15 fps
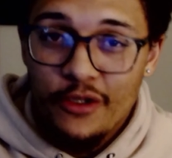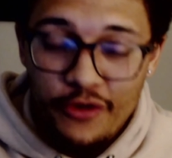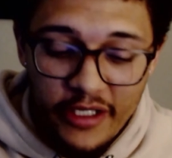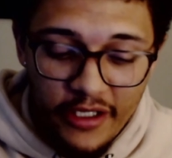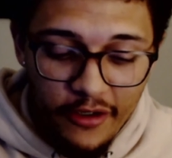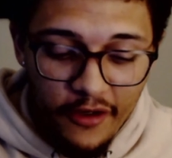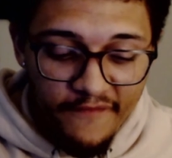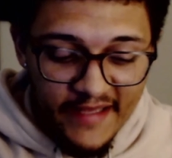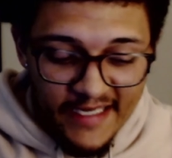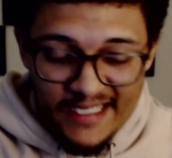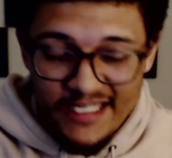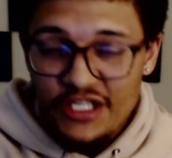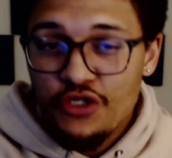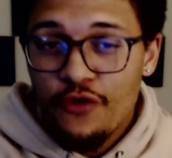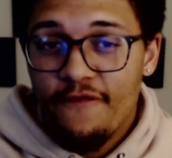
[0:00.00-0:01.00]
learning curve. That
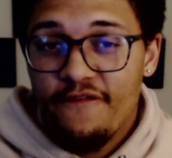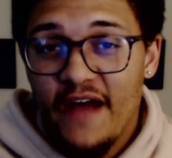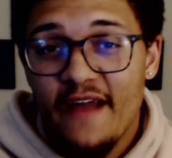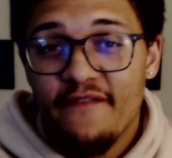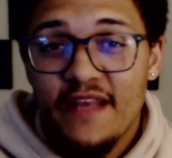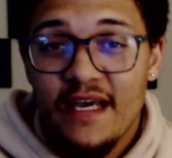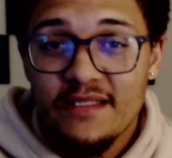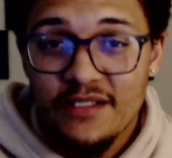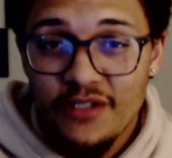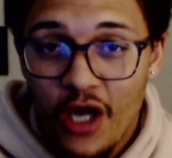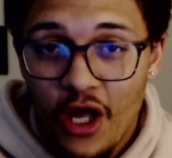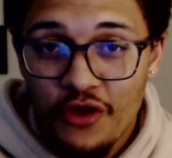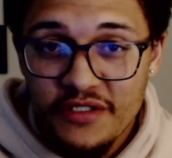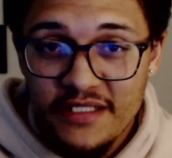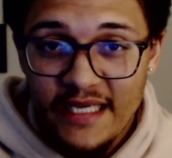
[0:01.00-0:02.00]
initial
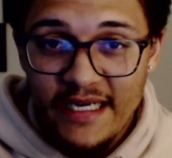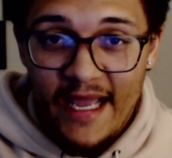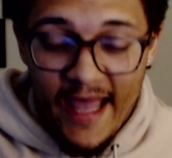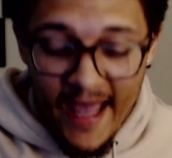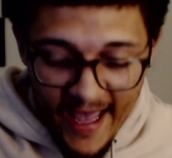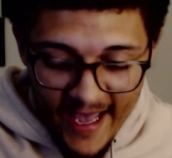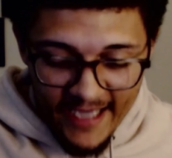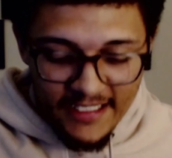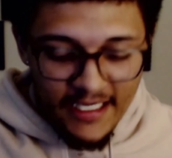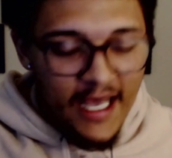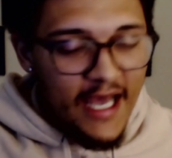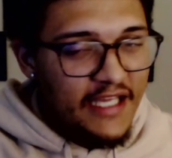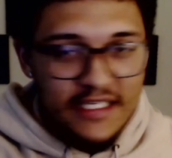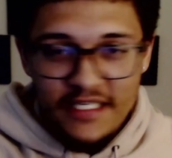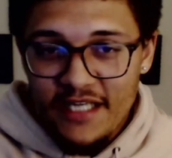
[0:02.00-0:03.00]
$5,000 that I had
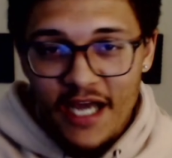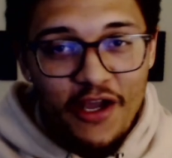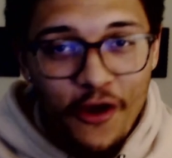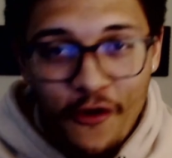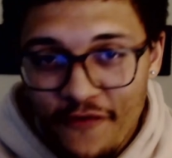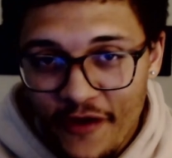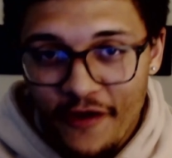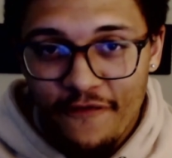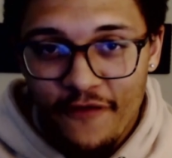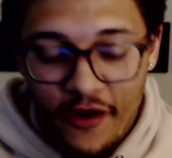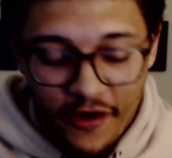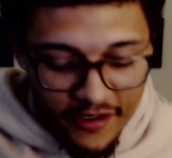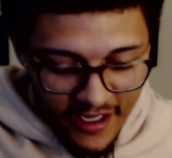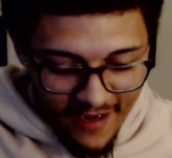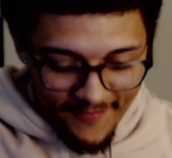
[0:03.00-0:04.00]
did not go very
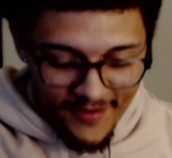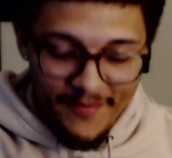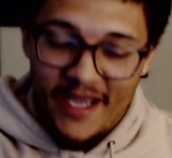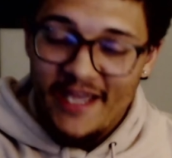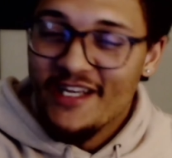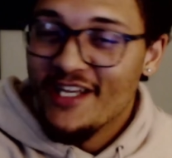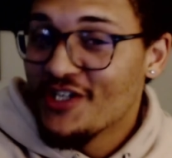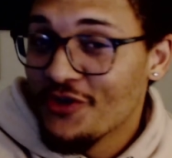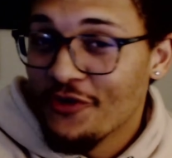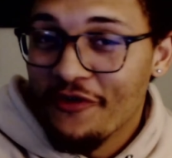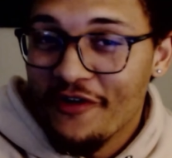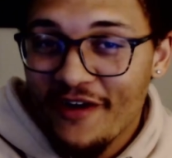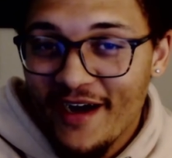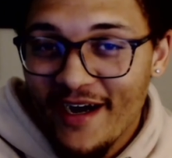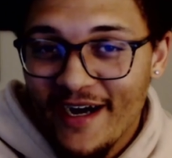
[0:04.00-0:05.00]
far. It got me my
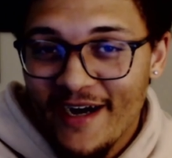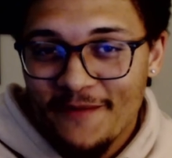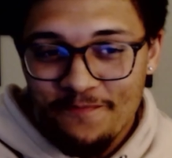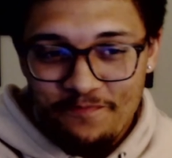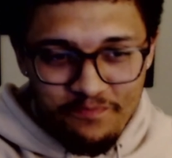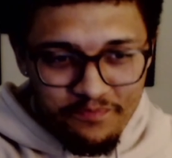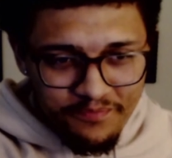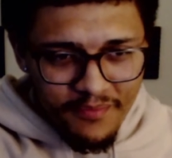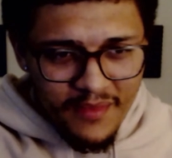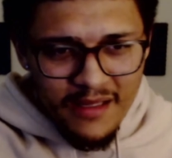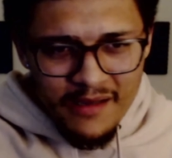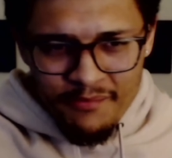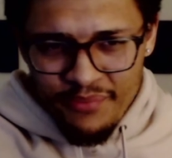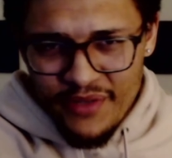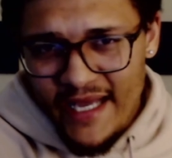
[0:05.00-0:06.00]
initial um,
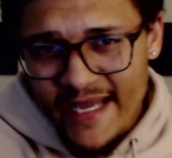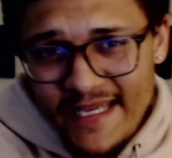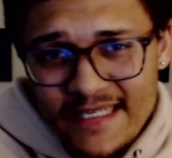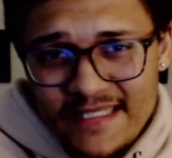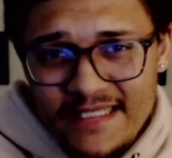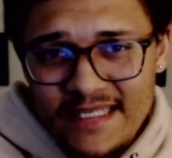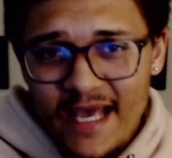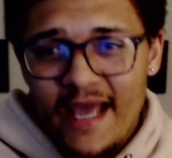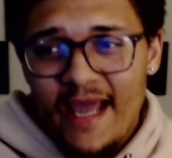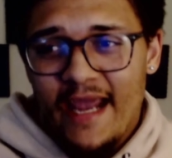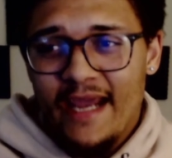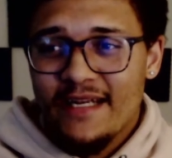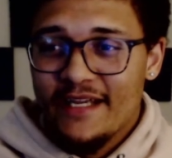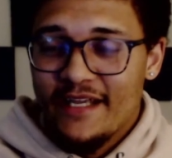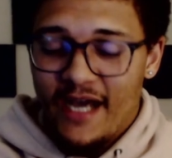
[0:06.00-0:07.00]
blanks
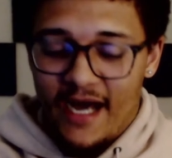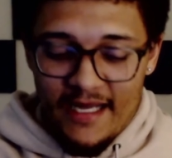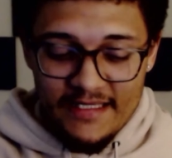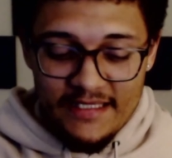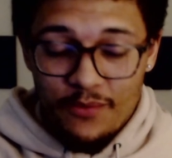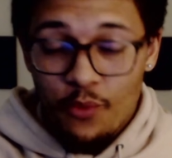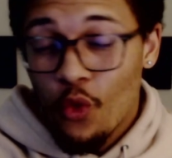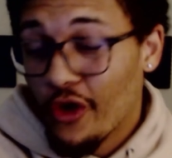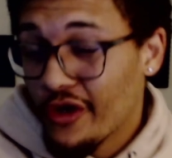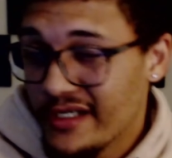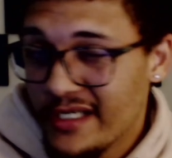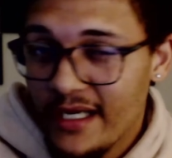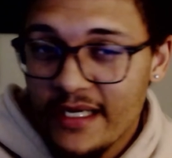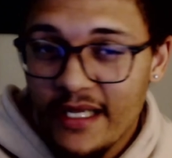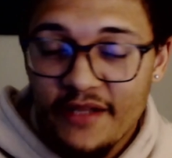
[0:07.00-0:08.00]
and it got some work
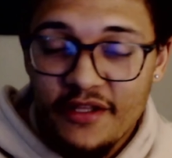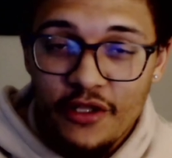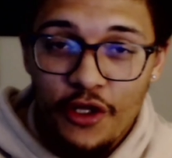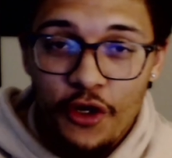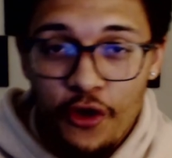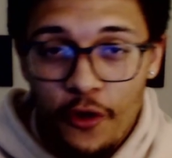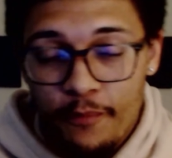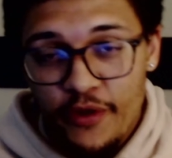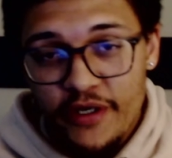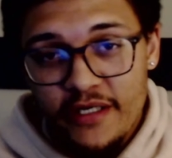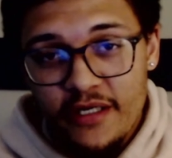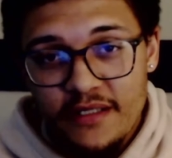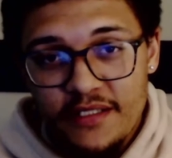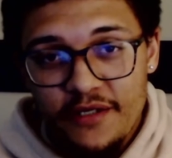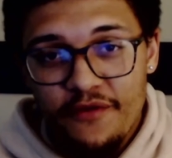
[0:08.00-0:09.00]
done, got the logo
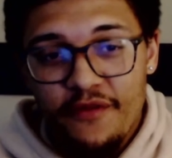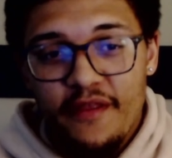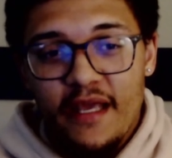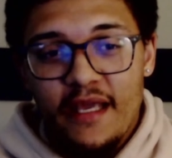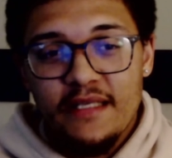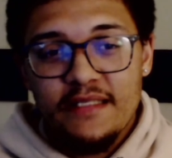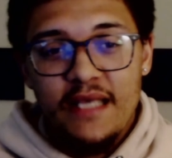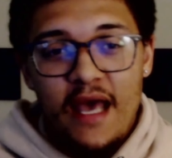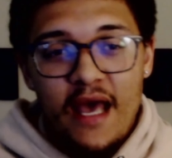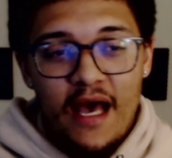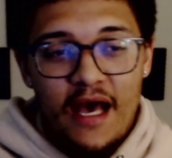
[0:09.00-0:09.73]
printed on certain things.